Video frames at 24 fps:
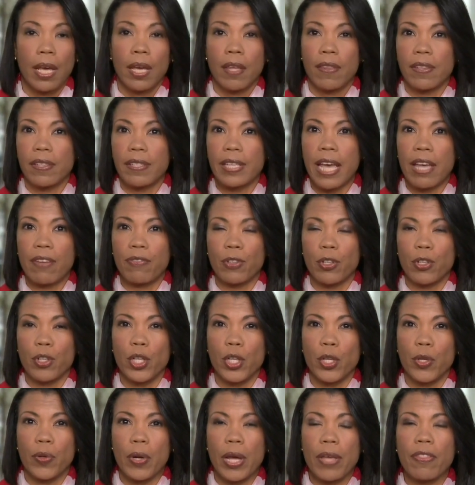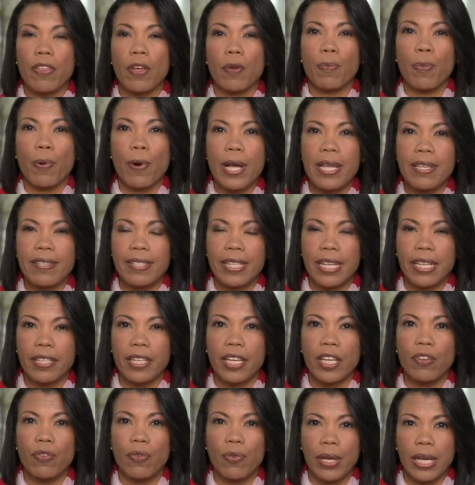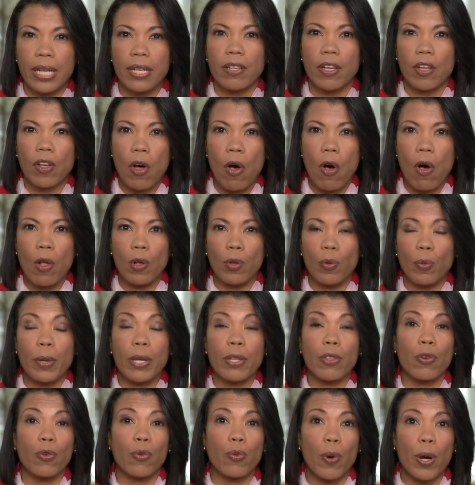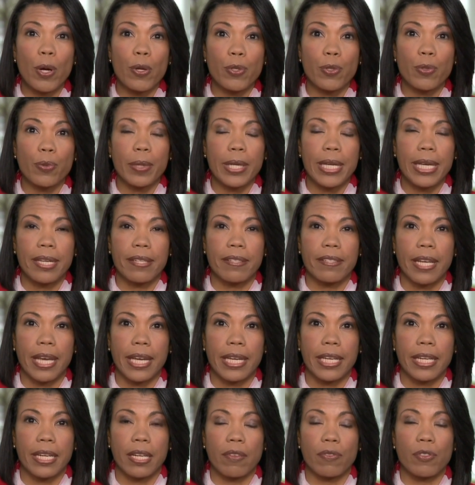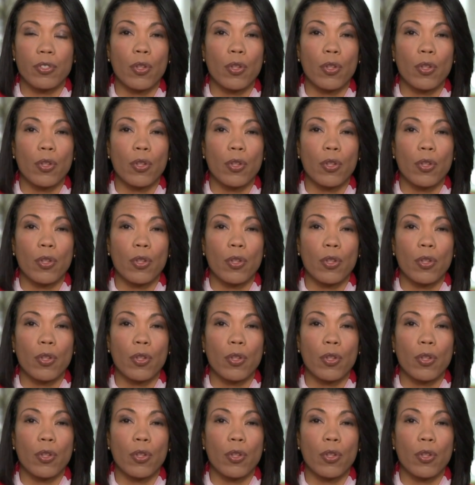This afternoon, the president convened a call with grocery executives.